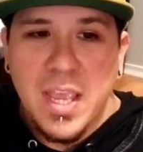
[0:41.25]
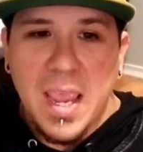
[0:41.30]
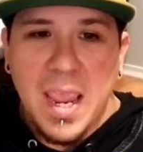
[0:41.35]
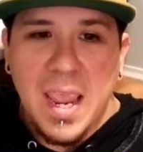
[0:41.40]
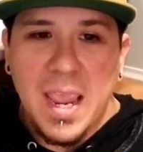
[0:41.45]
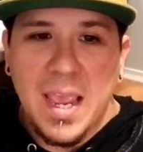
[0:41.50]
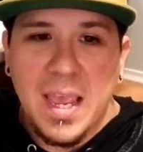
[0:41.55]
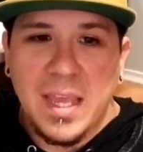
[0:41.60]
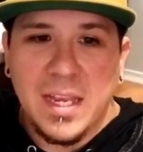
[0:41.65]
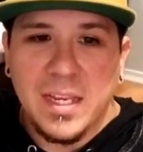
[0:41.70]

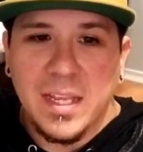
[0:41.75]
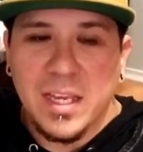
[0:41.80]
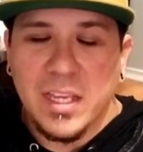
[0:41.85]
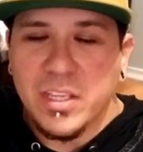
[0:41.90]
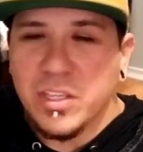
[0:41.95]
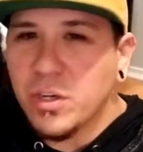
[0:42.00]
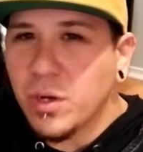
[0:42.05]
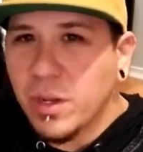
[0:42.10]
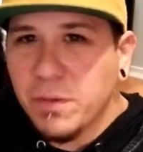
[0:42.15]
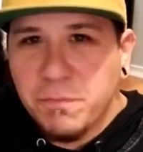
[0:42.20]
And
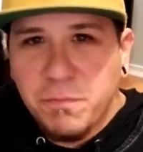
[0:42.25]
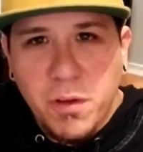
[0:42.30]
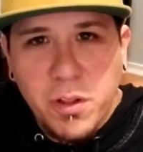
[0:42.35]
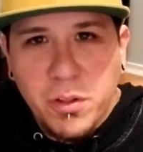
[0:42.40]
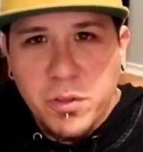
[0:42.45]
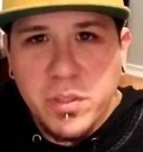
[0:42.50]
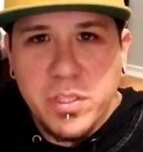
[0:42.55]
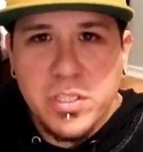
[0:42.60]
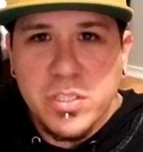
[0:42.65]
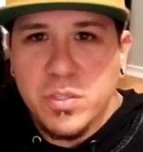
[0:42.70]
I
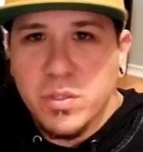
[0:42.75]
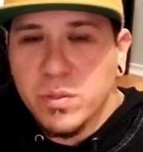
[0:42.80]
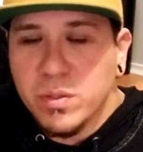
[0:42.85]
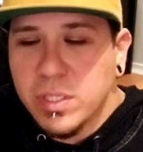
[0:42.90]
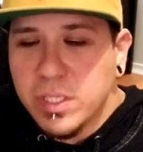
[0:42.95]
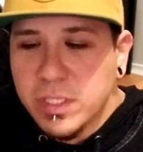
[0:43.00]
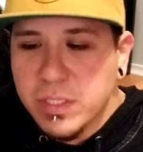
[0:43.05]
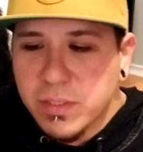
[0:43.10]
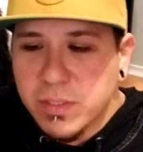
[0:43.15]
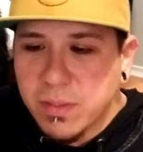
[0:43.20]
follow
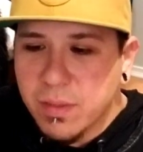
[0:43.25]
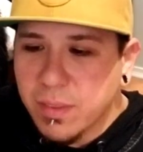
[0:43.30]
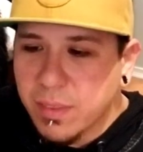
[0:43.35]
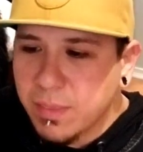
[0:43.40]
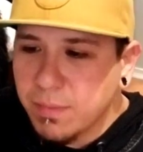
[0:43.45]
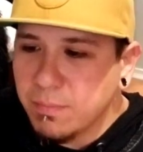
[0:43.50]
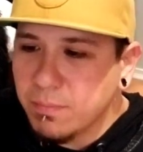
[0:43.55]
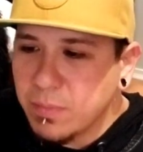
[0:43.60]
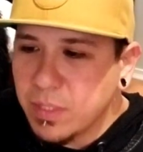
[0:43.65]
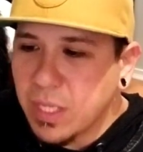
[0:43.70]
these
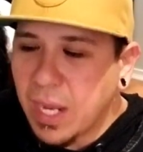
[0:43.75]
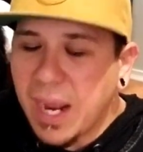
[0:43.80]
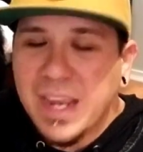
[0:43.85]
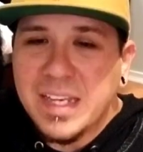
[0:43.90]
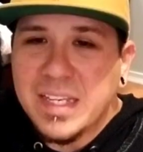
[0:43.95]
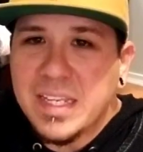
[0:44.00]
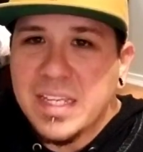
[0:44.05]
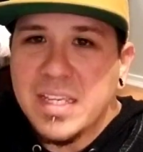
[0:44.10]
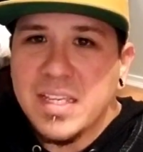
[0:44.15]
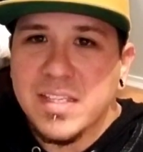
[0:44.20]

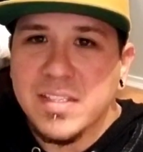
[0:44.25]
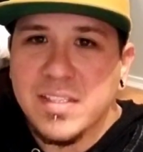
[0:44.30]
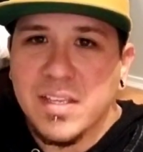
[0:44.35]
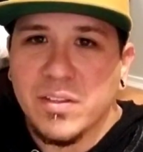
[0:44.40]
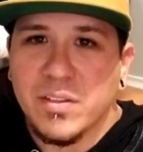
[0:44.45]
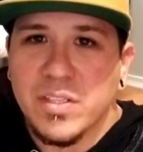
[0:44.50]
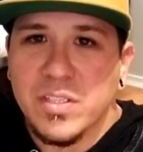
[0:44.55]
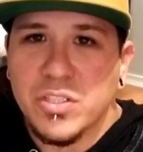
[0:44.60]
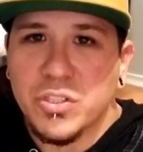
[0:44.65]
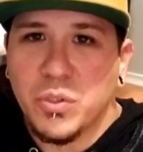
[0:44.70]
ideas
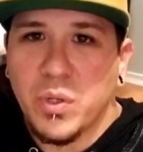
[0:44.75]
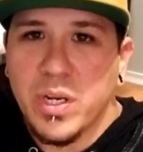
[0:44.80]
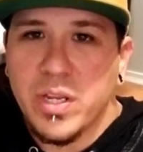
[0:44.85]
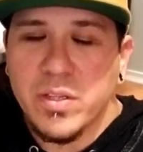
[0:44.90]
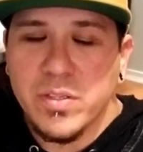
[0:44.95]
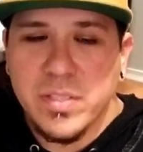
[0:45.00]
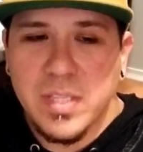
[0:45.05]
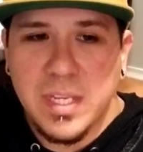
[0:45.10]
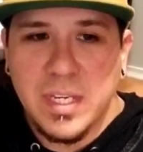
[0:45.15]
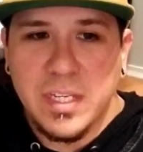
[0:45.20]
down these
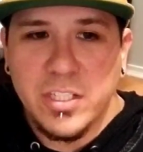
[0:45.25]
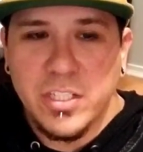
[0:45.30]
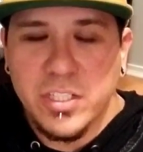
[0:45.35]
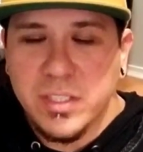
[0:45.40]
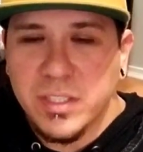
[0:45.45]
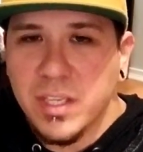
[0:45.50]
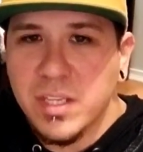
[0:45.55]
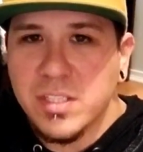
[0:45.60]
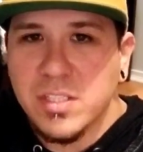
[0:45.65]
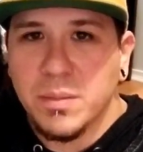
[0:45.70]
trails, and it
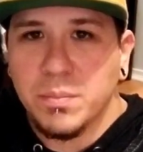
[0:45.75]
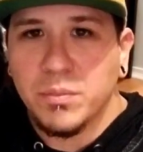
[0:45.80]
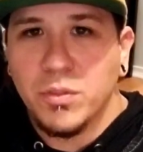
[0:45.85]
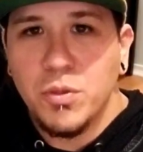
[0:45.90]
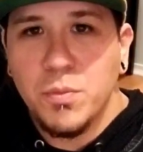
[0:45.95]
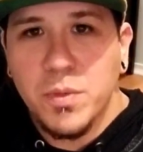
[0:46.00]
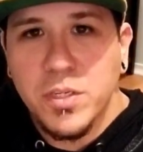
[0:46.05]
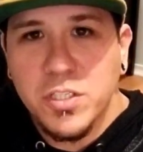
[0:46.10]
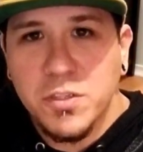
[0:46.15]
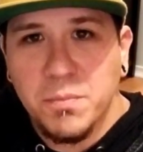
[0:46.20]
just takes up
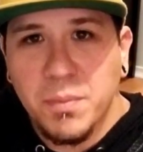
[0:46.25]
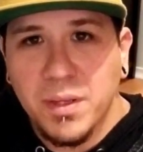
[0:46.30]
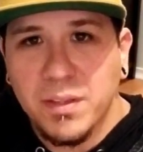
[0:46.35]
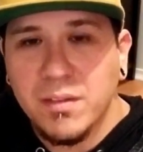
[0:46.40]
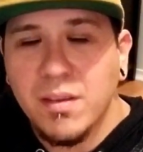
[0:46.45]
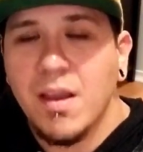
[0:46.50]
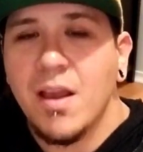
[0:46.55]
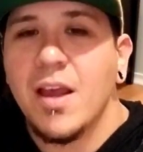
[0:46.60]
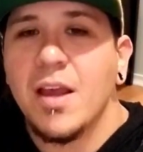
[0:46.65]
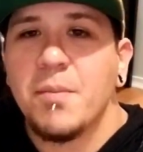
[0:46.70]
too much of my
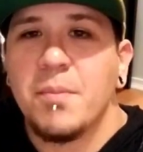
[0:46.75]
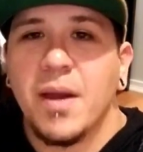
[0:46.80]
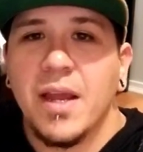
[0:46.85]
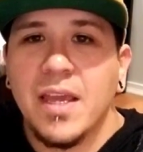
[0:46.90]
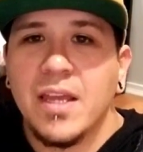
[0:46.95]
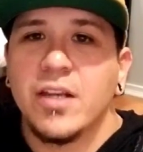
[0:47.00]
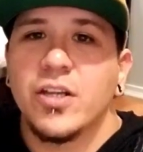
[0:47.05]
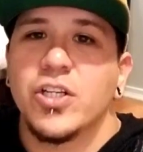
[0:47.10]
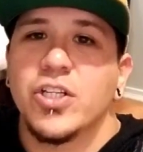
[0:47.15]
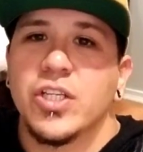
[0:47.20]
time, my
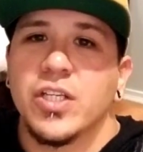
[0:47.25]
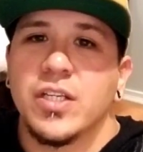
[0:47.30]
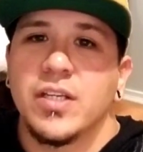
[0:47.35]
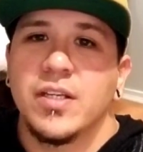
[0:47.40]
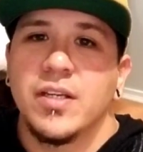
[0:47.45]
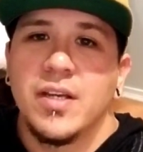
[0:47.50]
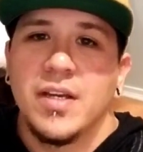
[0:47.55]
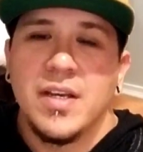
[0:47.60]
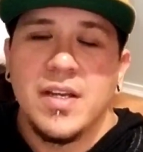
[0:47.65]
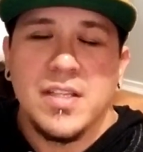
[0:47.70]

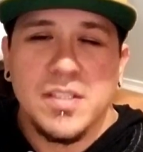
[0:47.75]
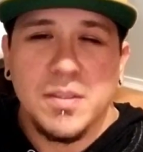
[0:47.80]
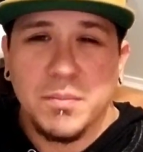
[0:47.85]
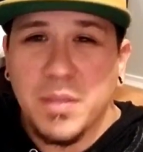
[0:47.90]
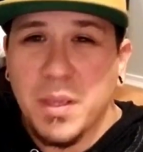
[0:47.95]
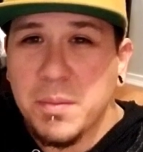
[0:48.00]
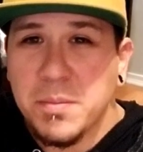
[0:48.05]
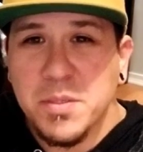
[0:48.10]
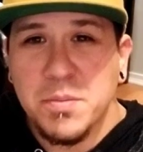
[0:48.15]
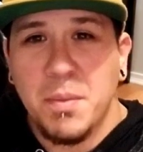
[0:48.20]
energy,
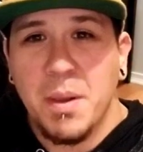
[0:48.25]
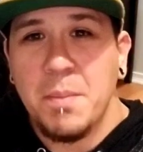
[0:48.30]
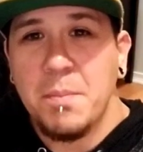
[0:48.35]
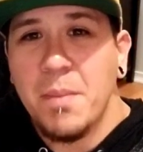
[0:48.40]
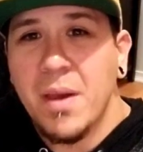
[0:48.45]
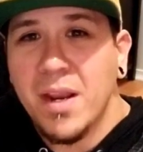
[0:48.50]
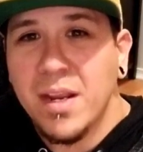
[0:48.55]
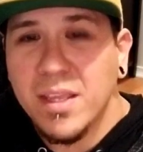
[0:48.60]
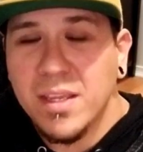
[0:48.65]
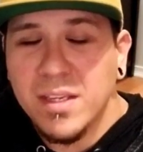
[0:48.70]
sometimes my
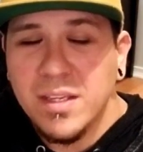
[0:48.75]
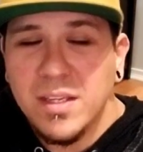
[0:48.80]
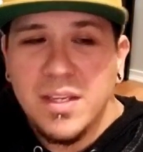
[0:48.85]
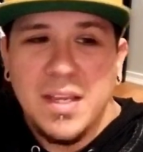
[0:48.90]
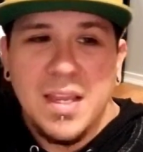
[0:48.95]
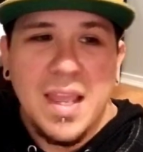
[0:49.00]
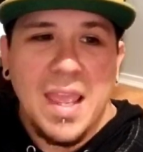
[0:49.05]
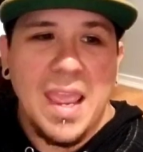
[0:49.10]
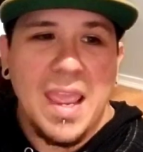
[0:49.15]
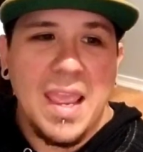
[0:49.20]
money,
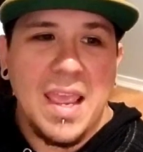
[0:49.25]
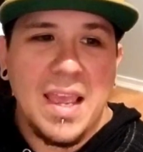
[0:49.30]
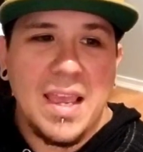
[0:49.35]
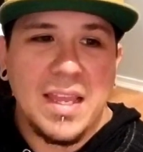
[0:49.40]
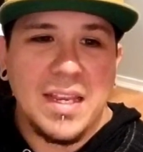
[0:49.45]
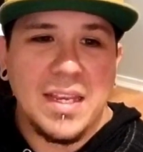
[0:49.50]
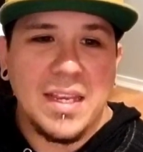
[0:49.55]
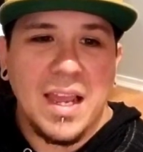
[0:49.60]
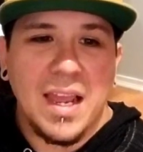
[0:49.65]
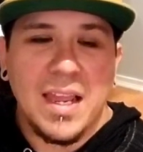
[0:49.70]

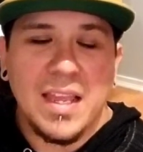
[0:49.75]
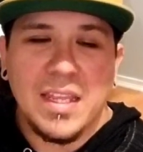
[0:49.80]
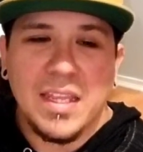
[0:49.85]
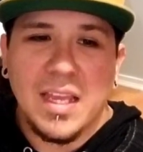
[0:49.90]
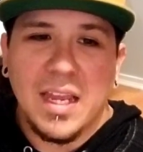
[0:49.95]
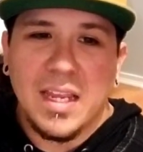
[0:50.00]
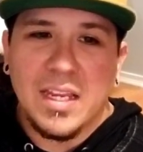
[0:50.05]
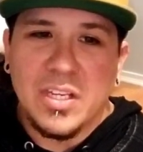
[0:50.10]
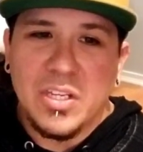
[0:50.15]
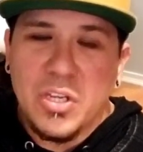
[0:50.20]
and
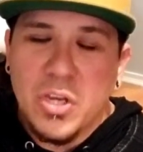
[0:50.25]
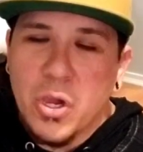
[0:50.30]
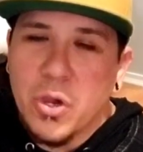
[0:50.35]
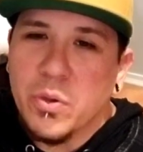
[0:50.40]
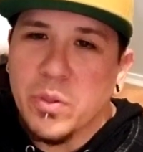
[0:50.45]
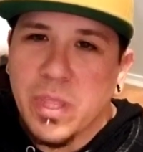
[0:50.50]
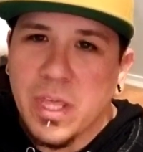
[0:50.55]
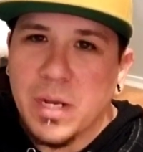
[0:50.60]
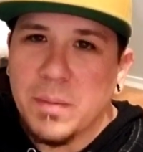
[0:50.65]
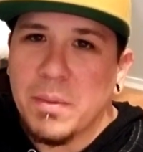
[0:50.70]
I know
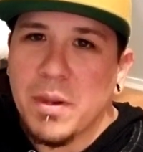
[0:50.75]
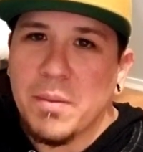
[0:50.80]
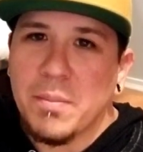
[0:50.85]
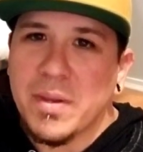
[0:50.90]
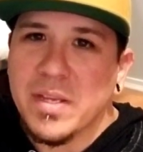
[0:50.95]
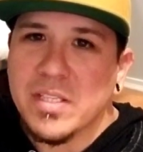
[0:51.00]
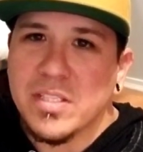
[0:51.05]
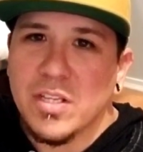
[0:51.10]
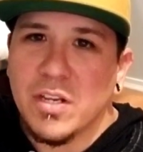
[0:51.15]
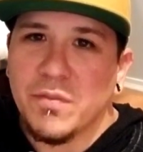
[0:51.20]
that about
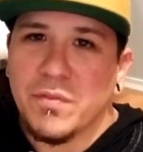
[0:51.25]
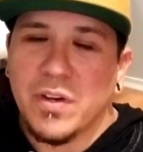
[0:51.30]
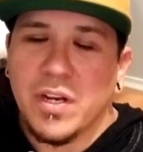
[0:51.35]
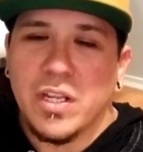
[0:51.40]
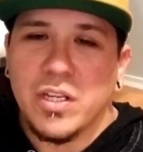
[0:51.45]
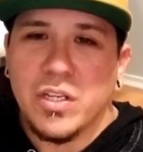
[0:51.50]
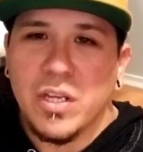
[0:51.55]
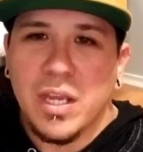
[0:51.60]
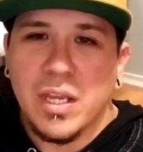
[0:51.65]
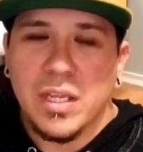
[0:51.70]
myself, and
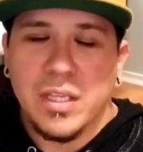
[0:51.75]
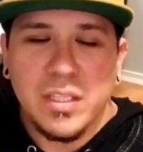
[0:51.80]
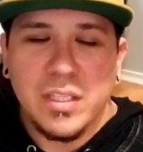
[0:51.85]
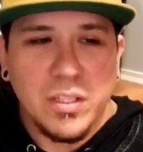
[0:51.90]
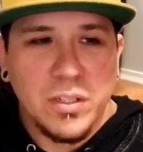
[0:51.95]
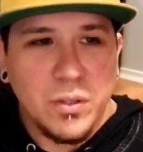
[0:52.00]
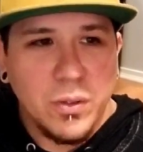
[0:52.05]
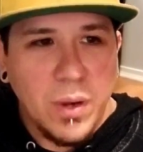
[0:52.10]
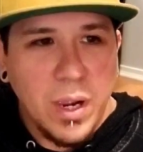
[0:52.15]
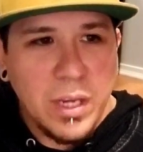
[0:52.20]

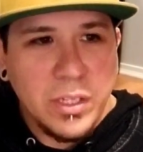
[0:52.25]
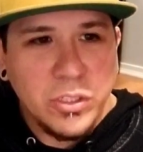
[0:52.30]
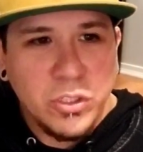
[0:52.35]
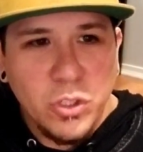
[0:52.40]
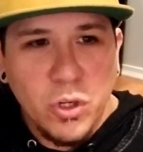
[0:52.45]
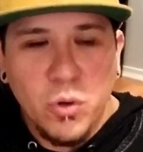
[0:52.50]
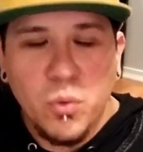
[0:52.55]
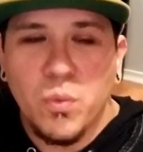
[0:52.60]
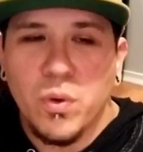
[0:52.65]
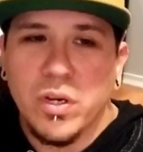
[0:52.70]
I
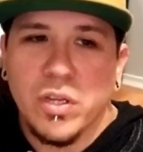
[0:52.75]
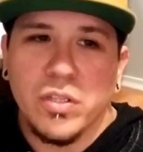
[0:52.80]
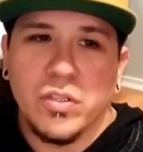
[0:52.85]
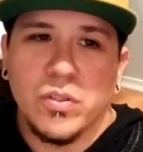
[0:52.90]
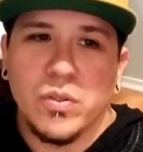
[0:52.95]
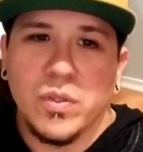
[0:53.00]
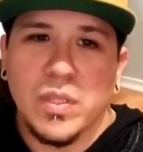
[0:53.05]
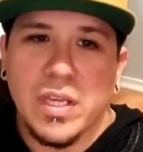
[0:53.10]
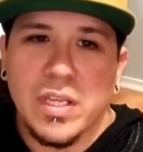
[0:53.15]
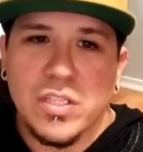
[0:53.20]
don't want to
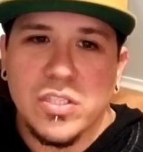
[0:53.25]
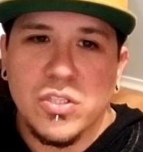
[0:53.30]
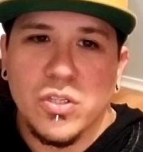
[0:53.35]
do that.